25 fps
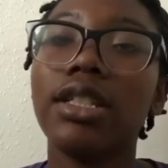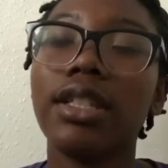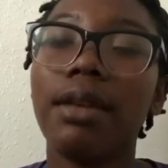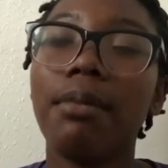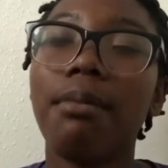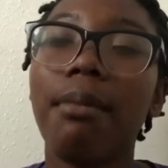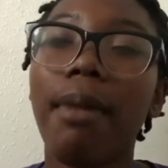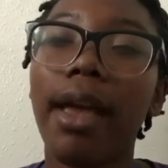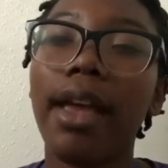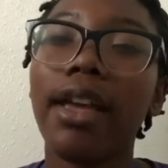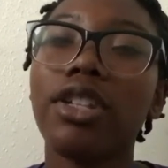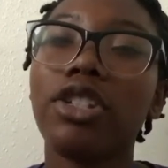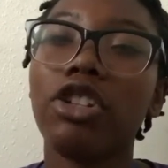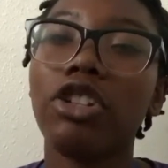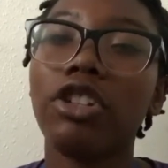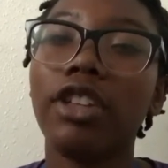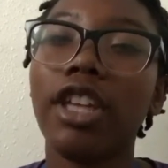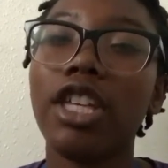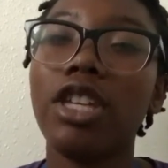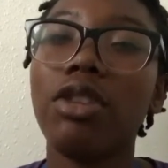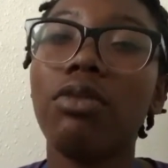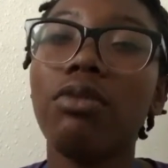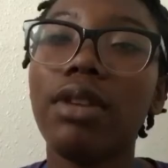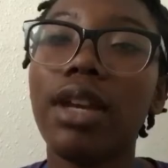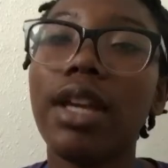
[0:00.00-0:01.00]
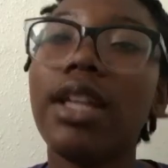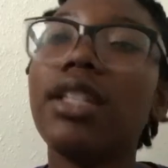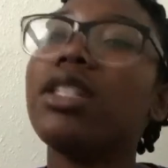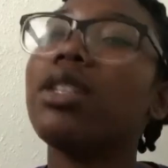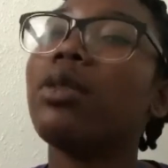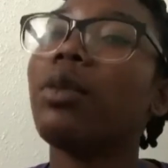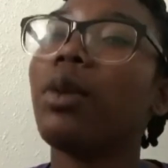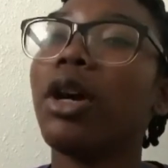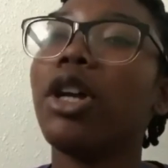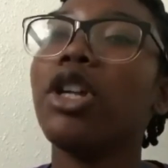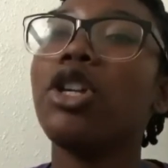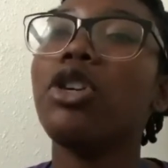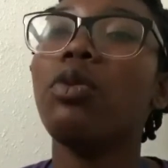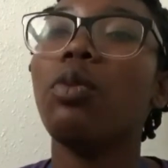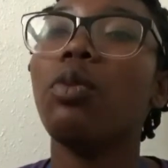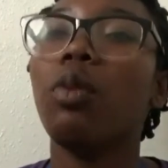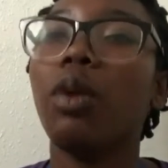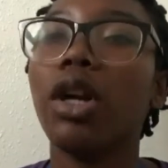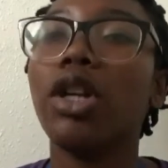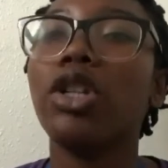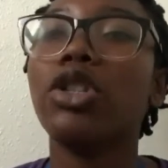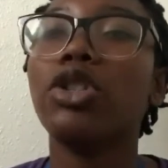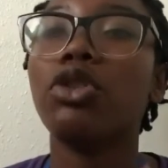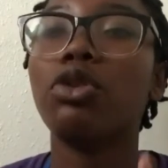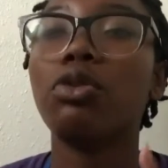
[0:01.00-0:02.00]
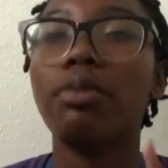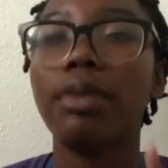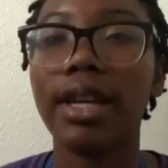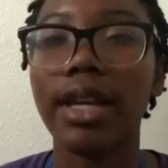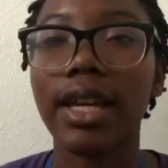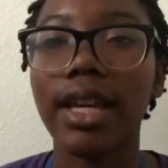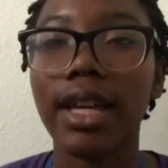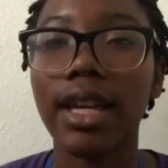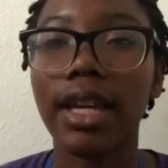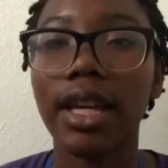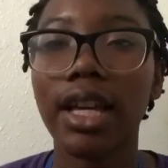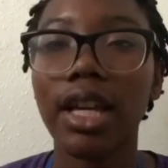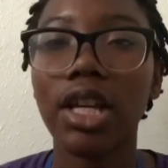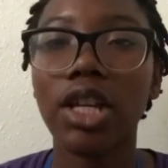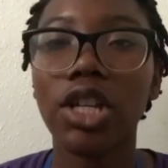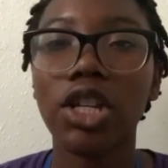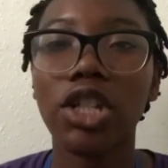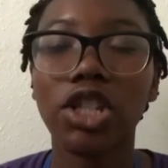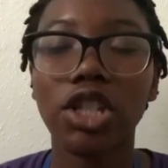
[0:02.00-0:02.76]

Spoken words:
to make sure that you get to where you want to be.